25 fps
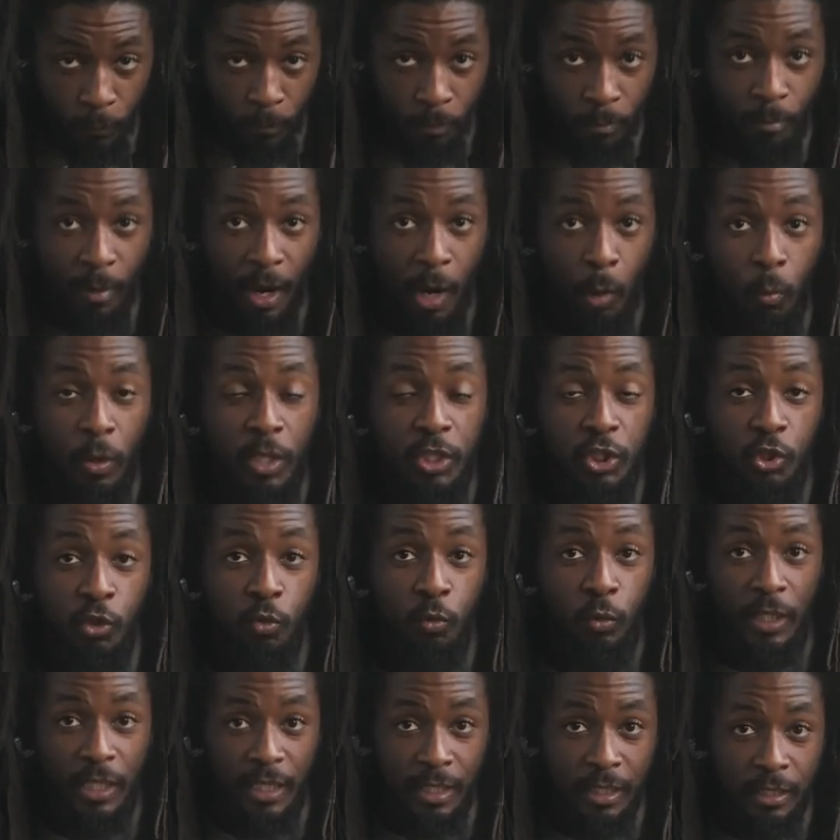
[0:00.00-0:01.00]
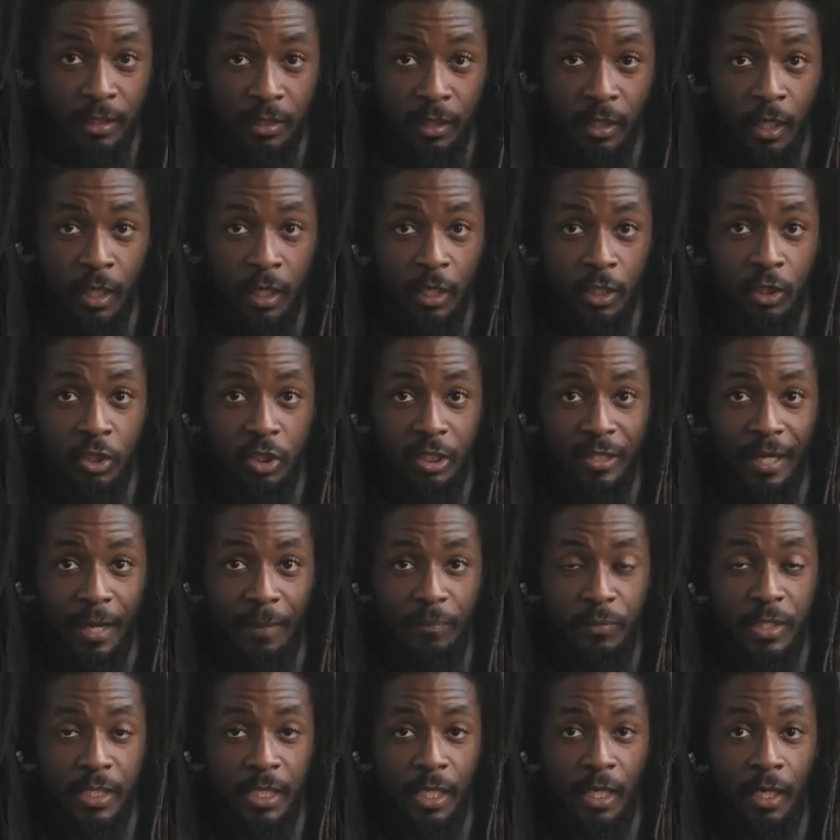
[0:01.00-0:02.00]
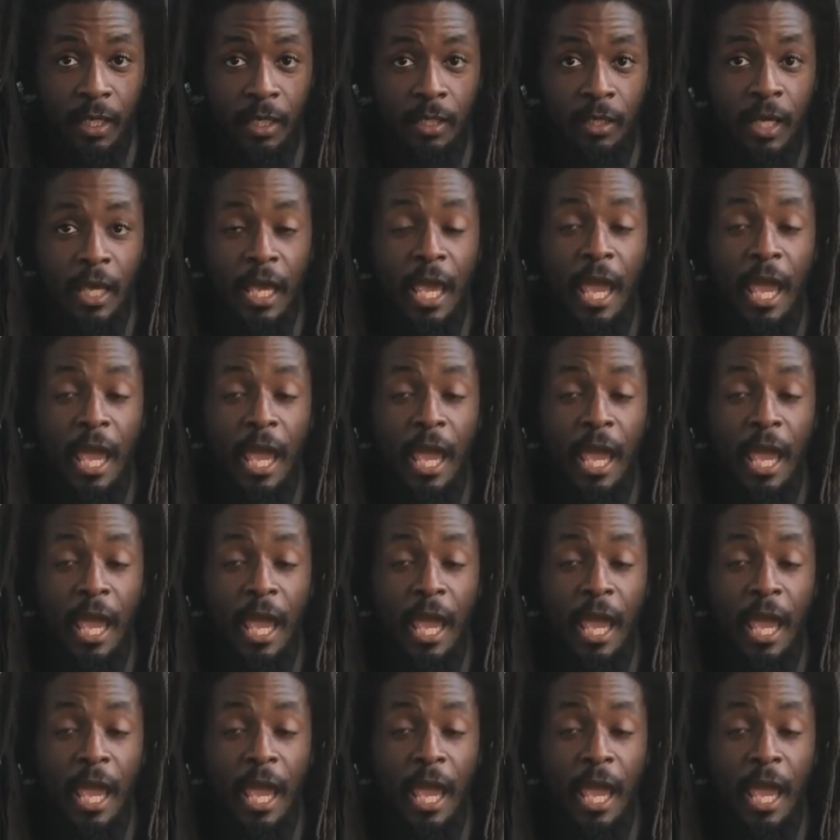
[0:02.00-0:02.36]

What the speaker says: by what you eat, you see what I'm saying?